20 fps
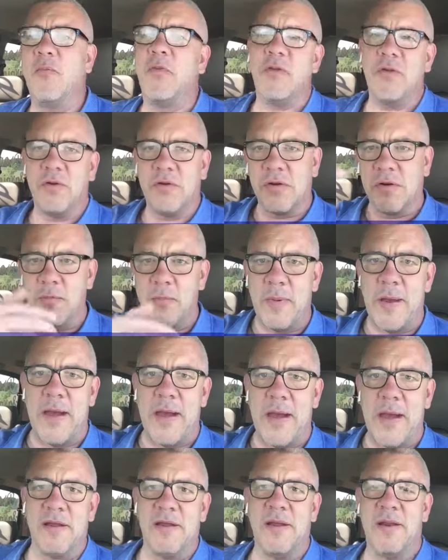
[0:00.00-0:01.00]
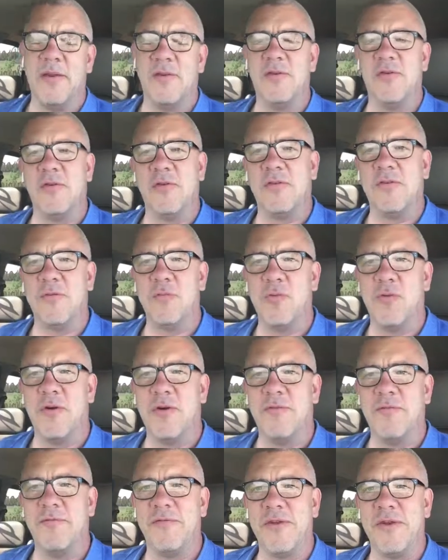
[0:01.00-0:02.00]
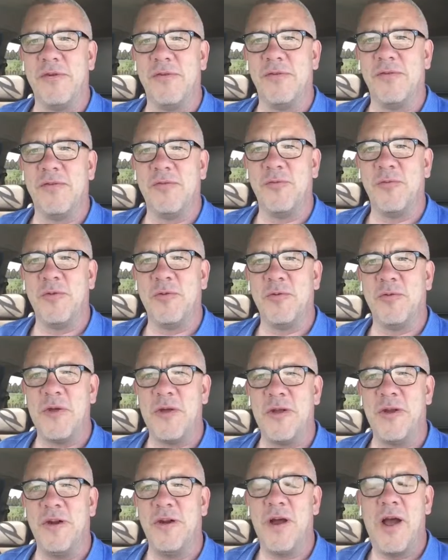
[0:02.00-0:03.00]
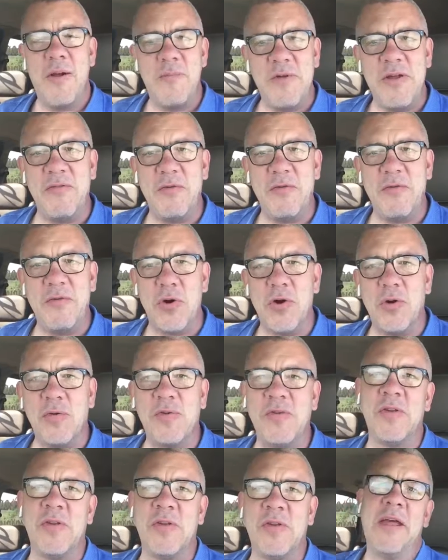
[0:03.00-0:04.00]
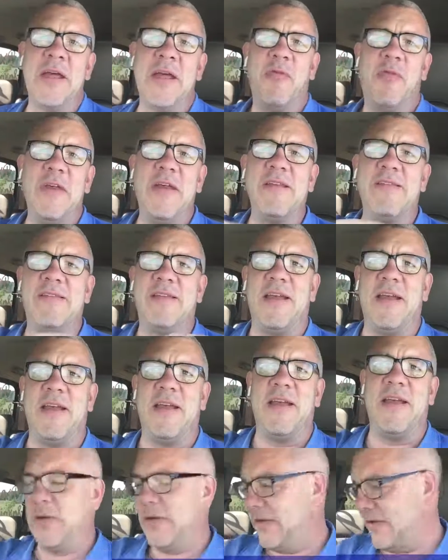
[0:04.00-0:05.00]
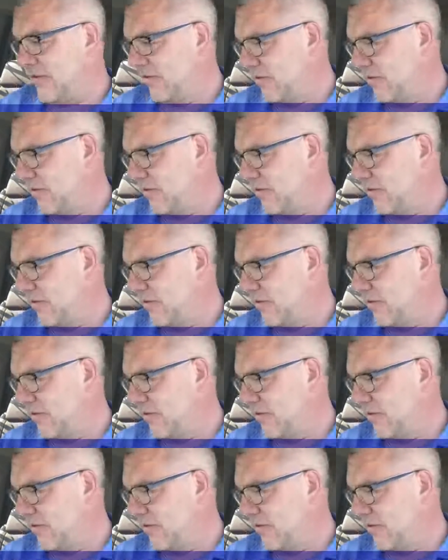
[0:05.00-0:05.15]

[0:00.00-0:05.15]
hopefully you'll come back and enjoy some more videos with me here. I'm David Burrows. This has been